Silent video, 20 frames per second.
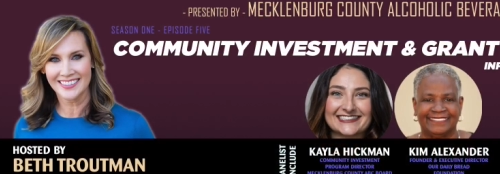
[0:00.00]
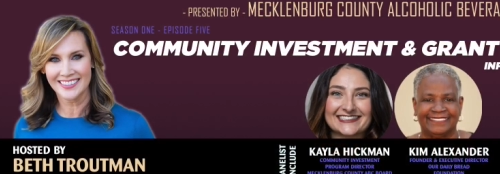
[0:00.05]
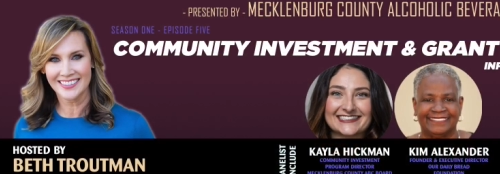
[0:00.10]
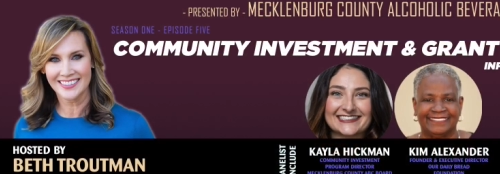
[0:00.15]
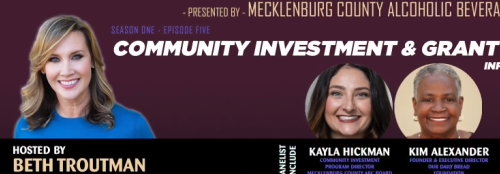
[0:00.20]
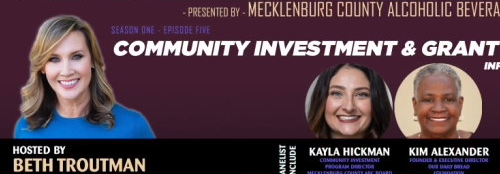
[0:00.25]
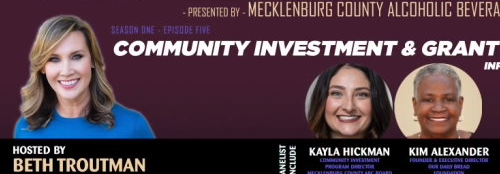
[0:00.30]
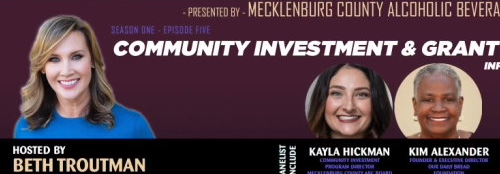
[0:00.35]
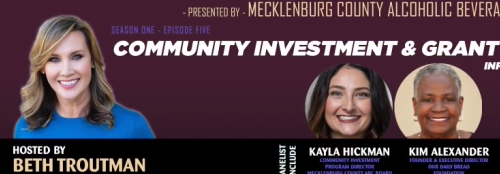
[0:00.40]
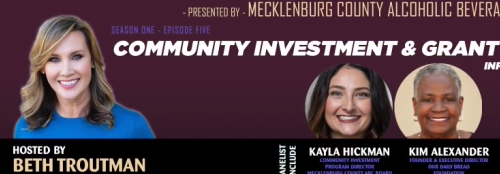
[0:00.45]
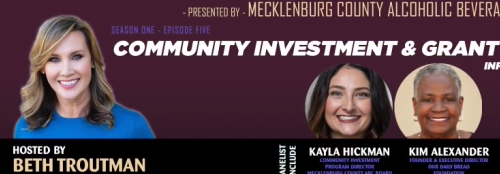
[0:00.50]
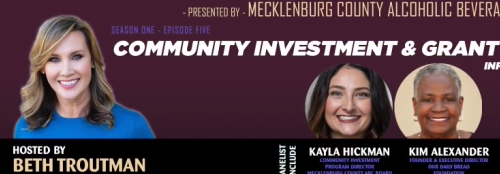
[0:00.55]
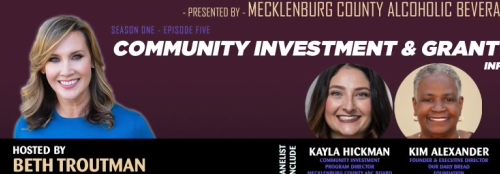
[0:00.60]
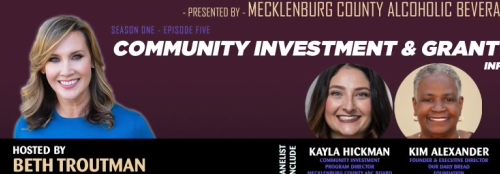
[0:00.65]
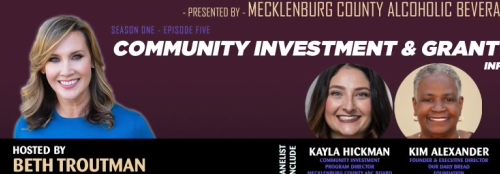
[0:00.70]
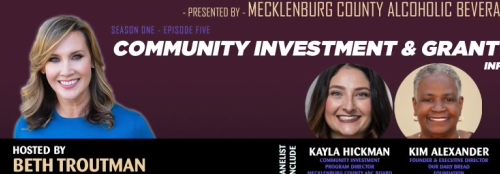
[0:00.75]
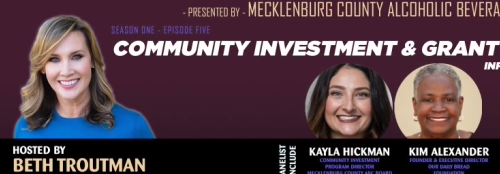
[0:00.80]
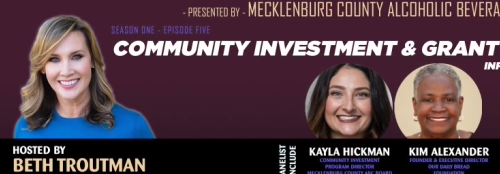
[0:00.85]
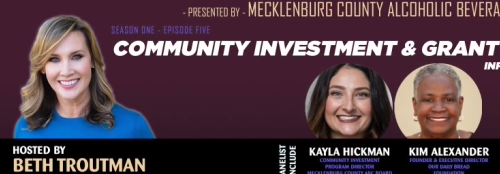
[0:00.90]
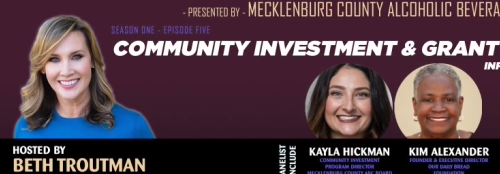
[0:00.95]

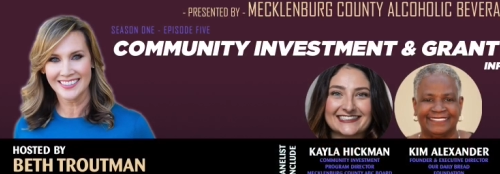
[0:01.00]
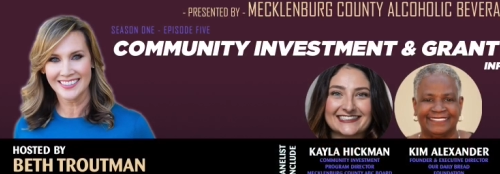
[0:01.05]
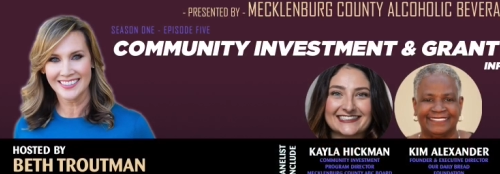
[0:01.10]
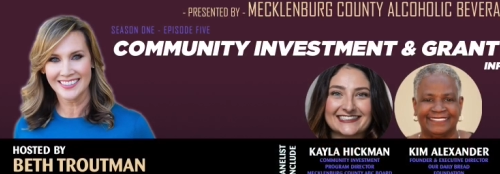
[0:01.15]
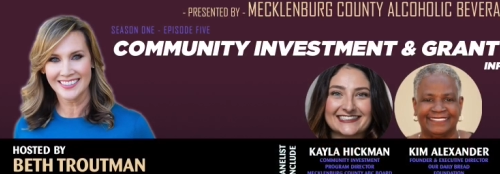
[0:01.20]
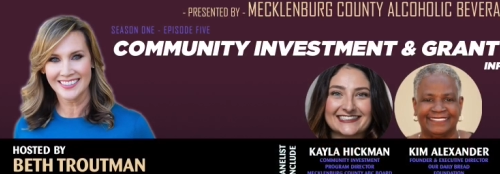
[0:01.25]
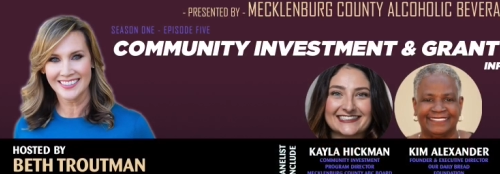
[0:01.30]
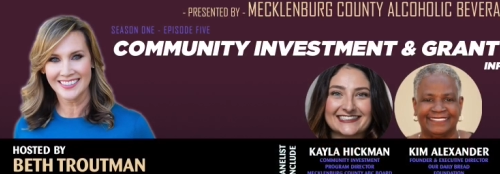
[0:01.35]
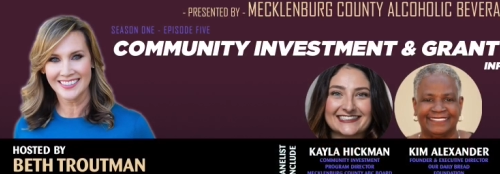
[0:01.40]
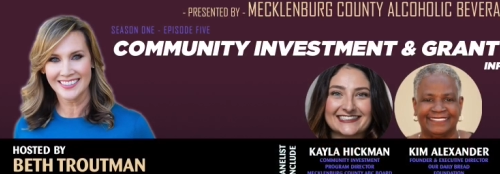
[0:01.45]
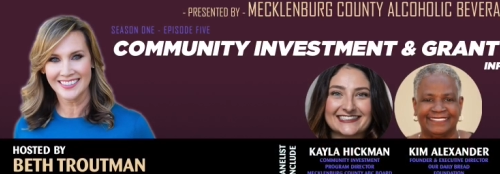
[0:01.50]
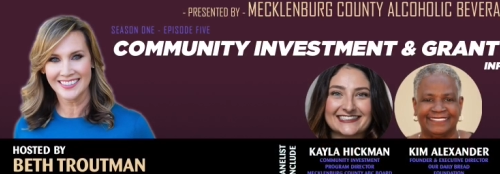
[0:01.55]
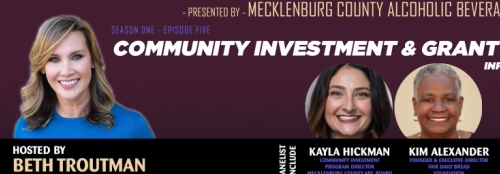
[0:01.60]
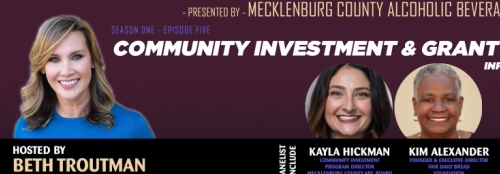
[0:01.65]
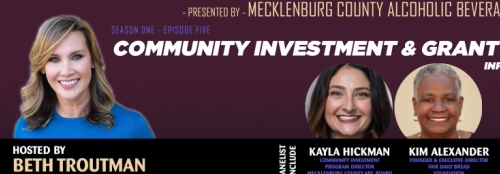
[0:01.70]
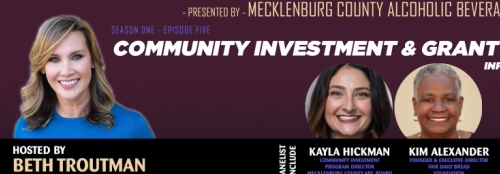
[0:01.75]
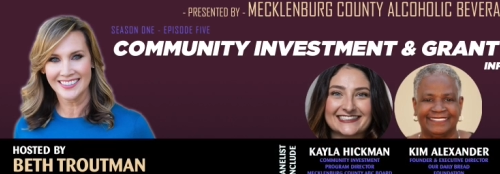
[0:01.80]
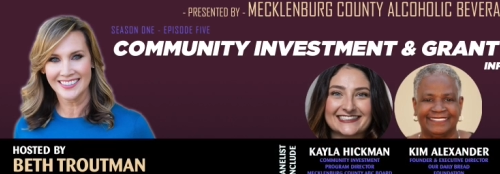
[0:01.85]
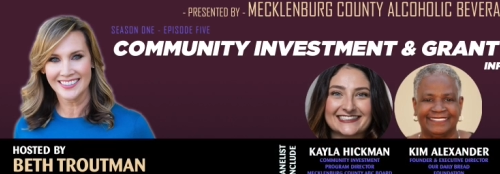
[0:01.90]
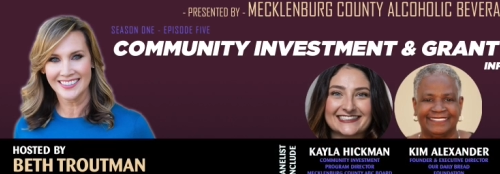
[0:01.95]

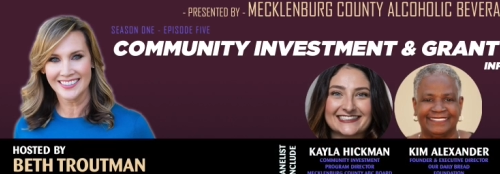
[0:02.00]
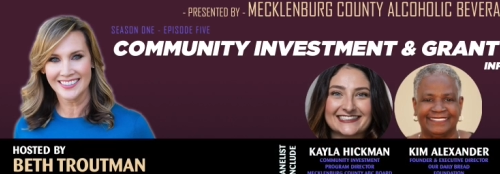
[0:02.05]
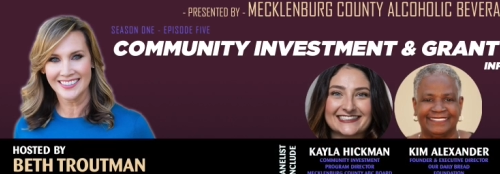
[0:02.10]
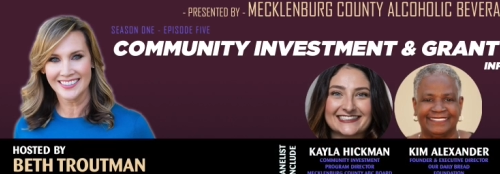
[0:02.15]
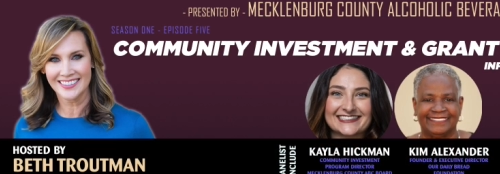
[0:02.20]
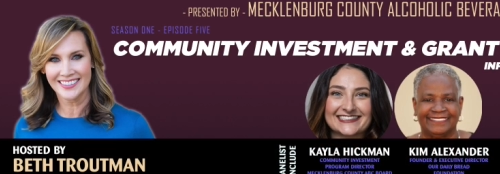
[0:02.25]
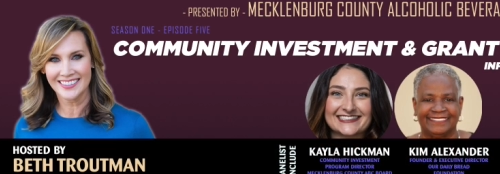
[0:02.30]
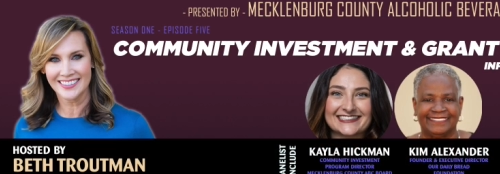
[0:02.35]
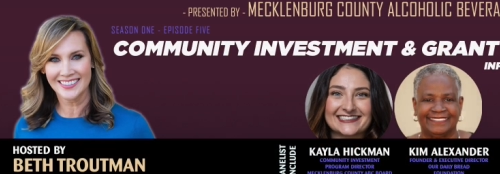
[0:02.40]
Nobody speaks.